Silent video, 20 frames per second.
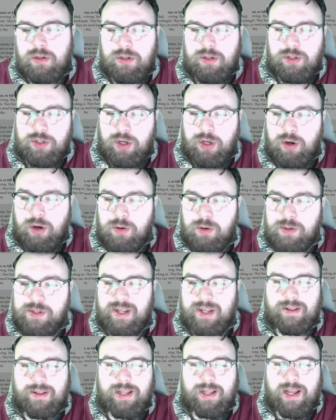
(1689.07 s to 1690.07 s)
to host
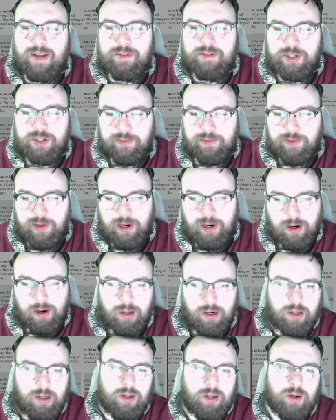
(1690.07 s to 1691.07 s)
a lavish affair,
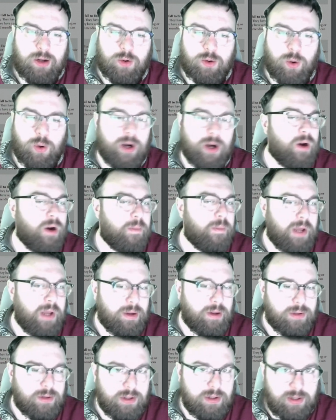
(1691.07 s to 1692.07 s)
acquire a
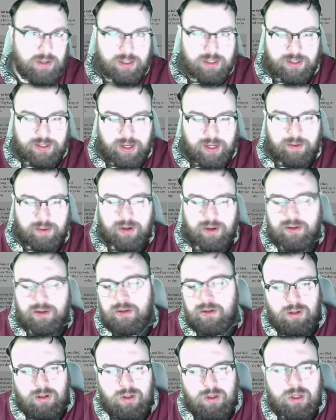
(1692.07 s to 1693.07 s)
mount, et cetera.
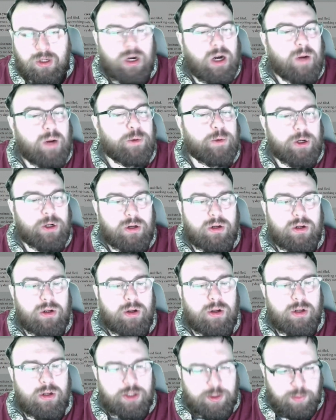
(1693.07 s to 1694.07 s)
Copper.
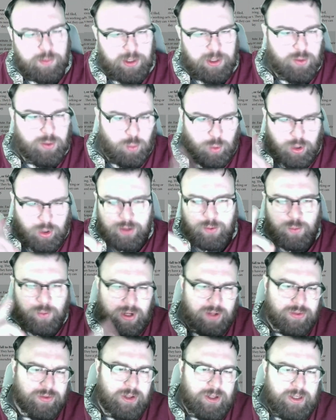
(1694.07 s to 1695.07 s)
Spend one
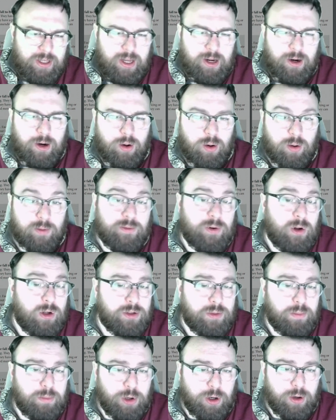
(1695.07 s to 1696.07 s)
wealth a year or fall
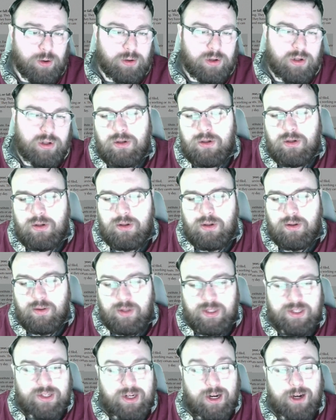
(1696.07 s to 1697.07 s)
to broke.
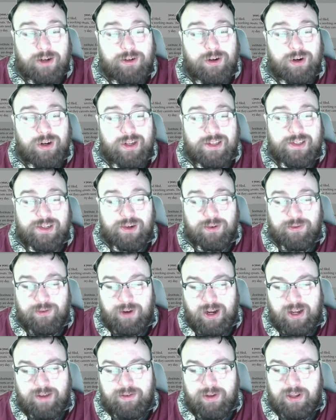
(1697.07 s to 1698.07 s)
This character is
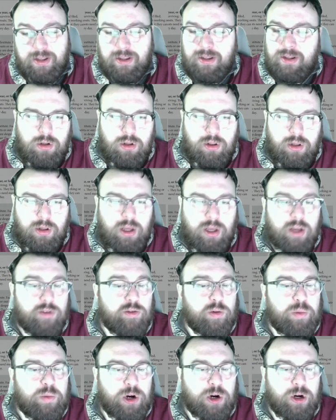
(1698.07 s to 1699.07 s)
surviving. They have
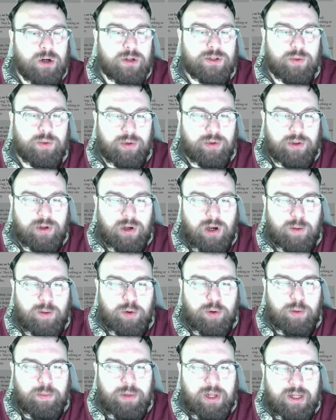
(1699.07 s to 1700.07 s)
a purse with
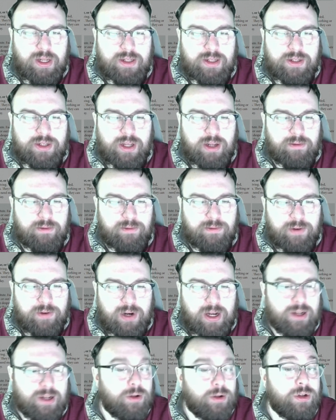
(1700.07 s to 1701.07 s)
copper pennies and
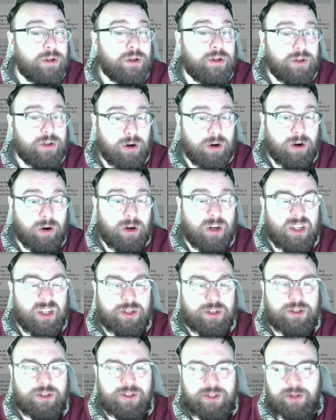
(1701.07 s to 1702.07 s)
filed,
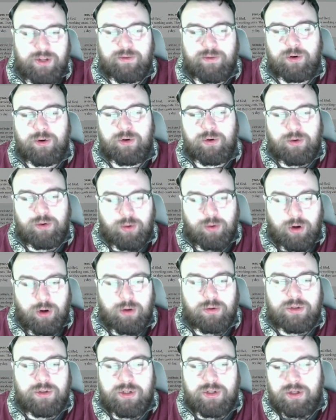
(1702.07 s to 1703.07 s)
tarnished silver
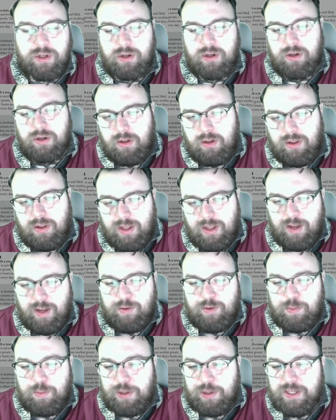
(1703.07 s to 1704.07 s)
groats. They have
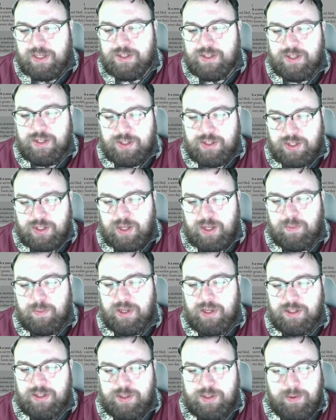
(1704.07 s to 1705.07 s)
a place to sleep
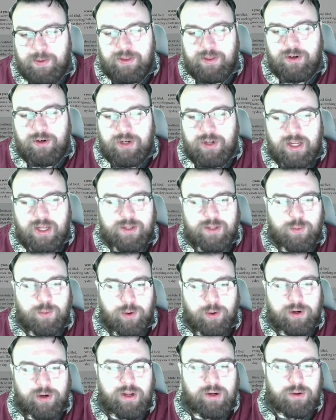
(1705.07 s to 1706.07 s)
and spend their days
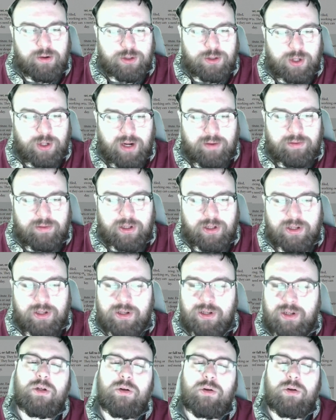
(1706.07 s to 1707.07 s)
working or traveling.
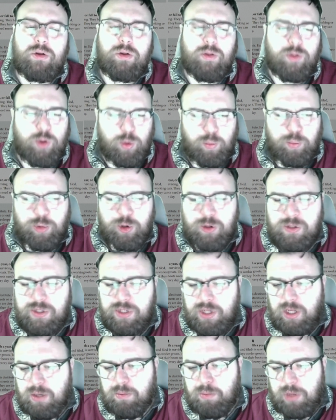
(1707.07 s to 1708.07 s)
Their boots
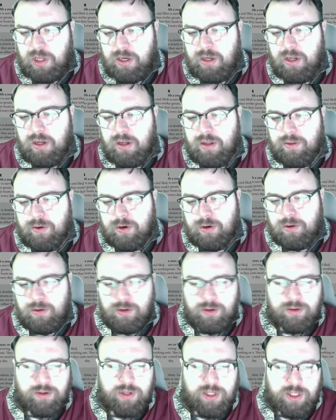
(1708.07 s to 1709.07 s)
need mending and their
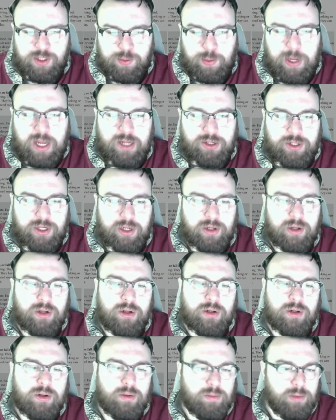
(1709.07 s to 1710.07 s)
cloak needs patching,
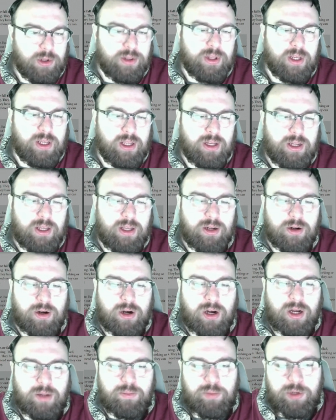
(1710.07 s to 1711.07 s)
but they can eat a
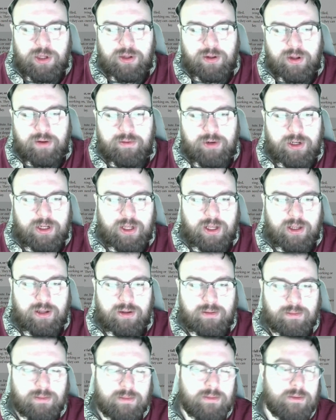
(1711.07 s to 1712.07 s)
hot meal every day.
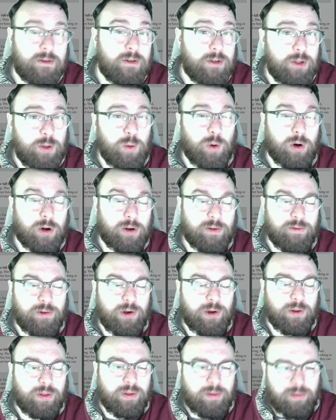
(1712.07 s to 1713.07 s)
You are
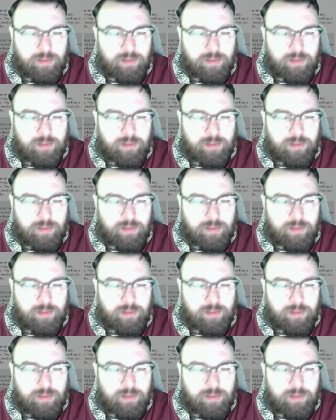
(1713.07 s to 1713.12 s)
Kvoth.